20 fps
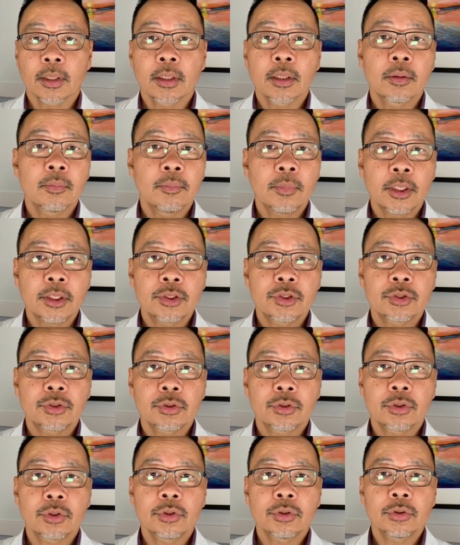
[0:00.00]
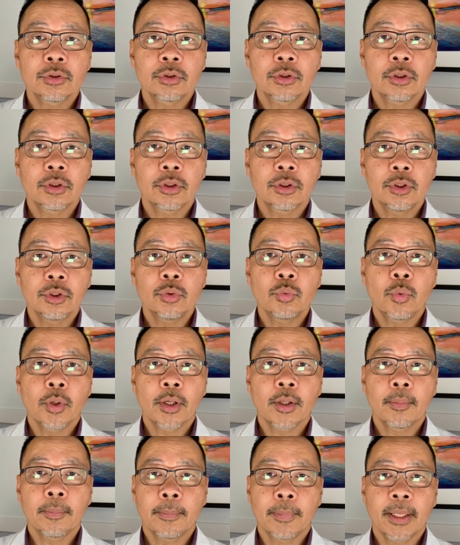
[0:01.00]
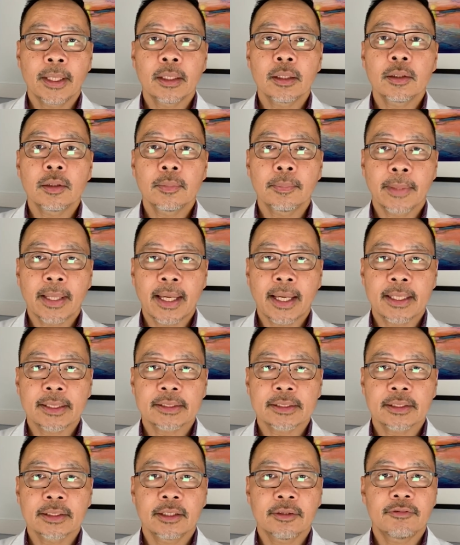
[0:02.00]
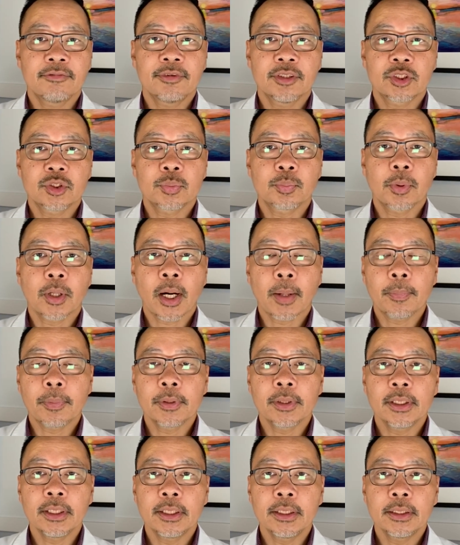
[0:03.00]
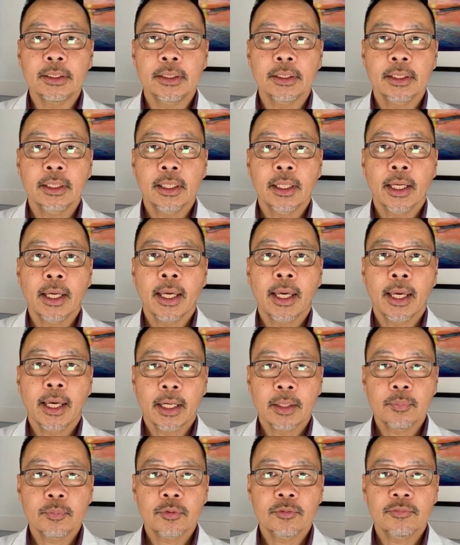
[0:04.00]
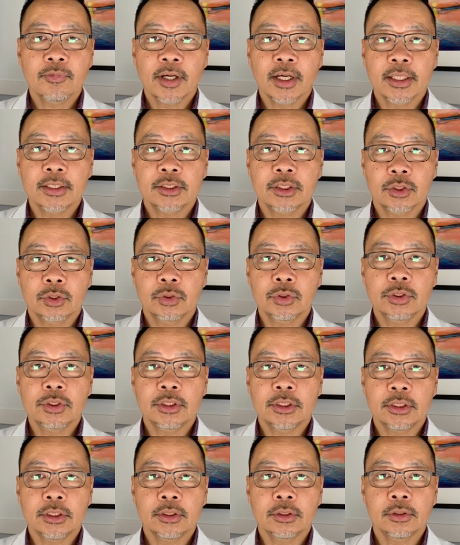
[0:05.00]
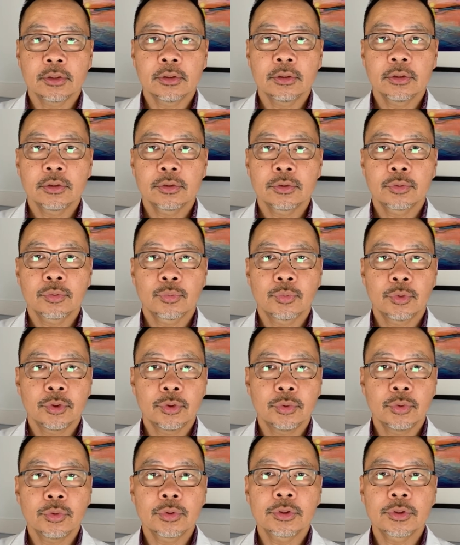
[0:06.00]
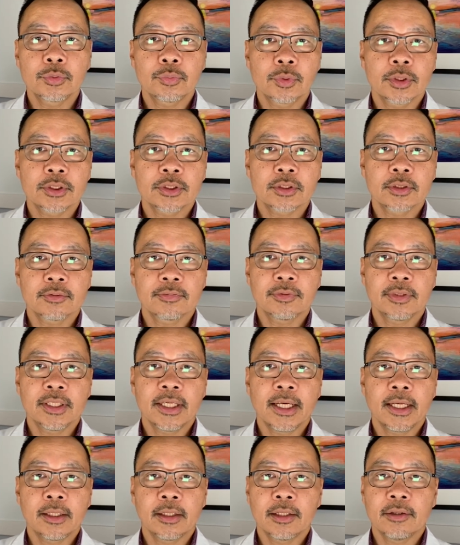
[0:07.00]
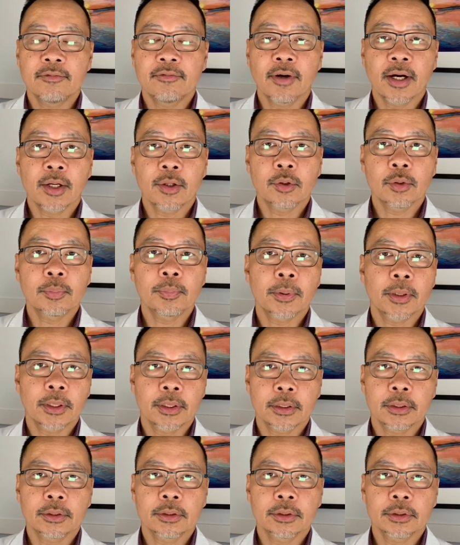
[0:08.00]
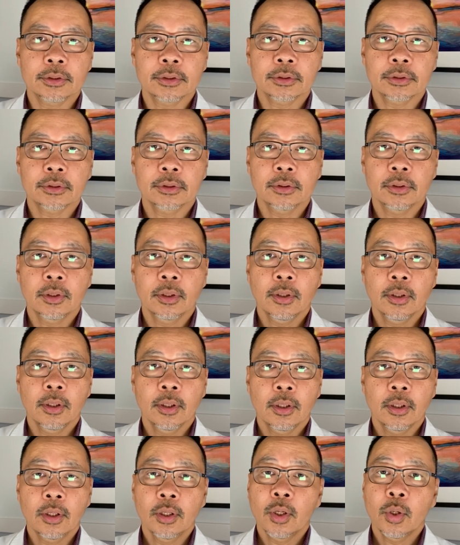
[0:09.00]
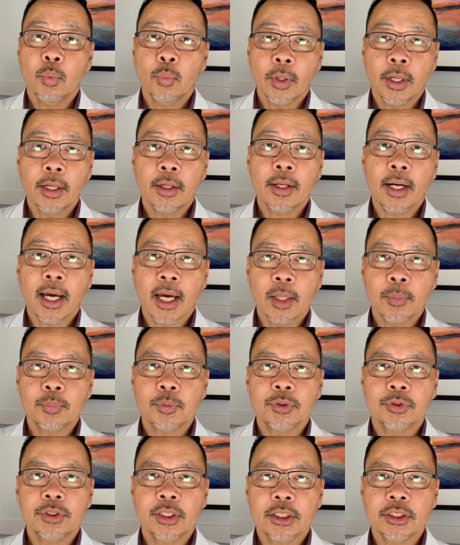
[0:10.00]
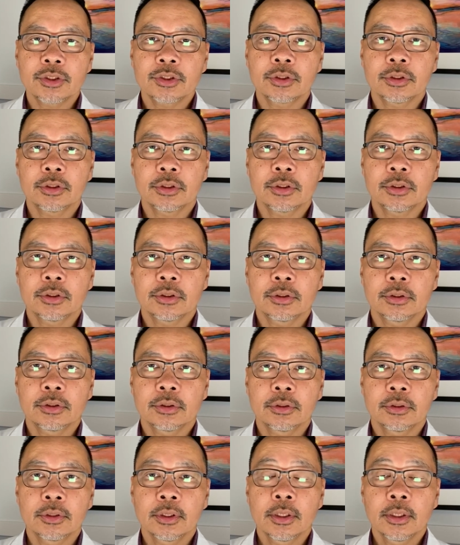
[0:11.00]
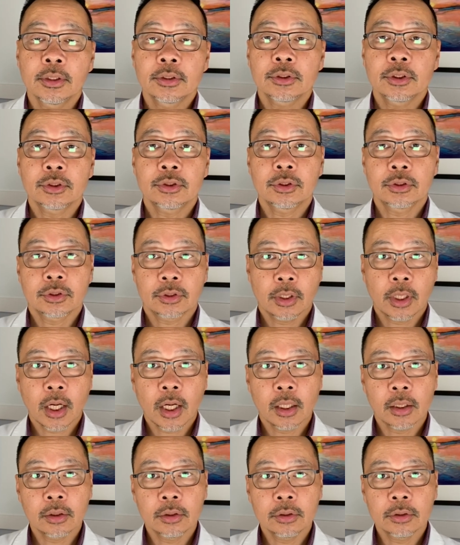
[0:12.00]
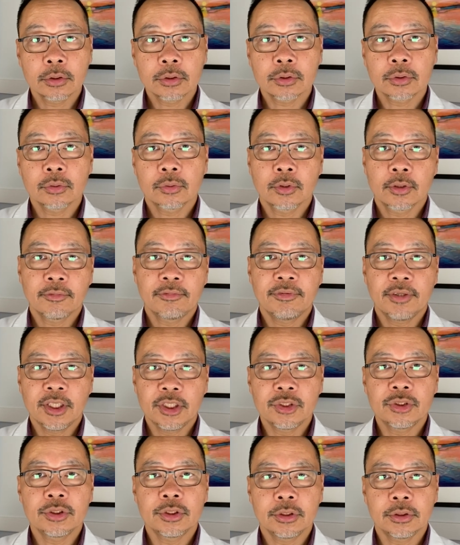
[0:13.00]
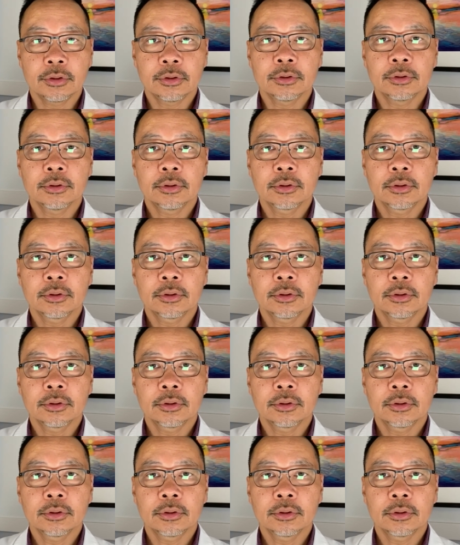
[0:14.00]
Make sure you wear a medical mask that fits properly and provides a good seal to reduce the risk of inhaling viral particles. Wear eye protection, such as goggles or a face shield.